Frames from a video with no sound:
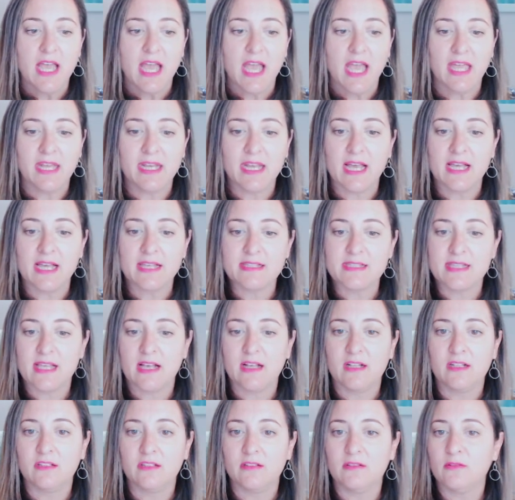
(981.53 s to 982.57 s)
and I
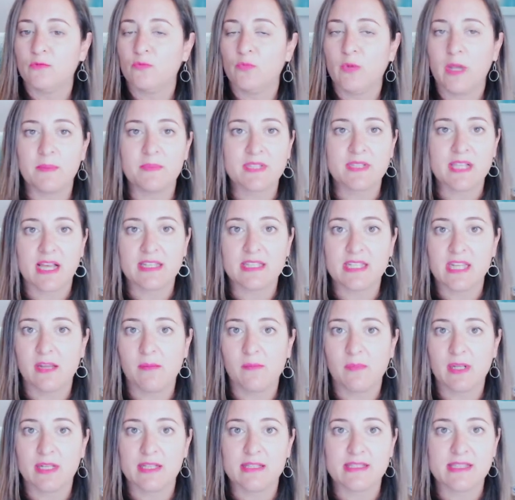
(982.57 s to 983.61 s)
sell website
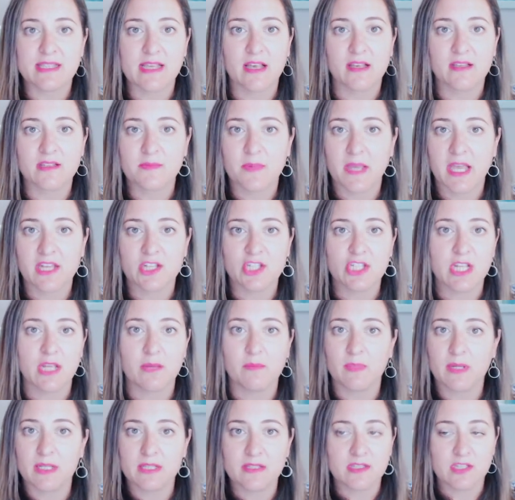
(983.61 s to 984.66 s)
templates, sales page
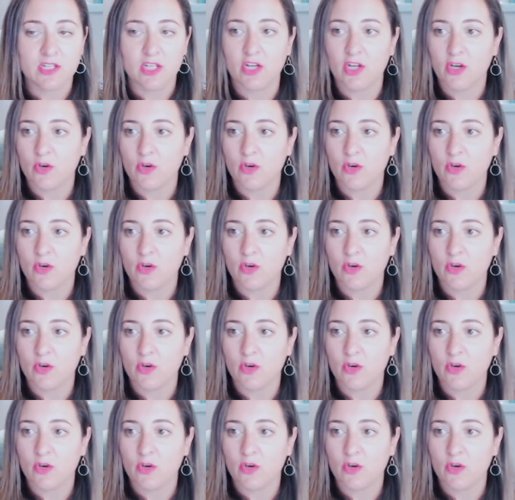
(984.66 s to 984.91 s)
templates,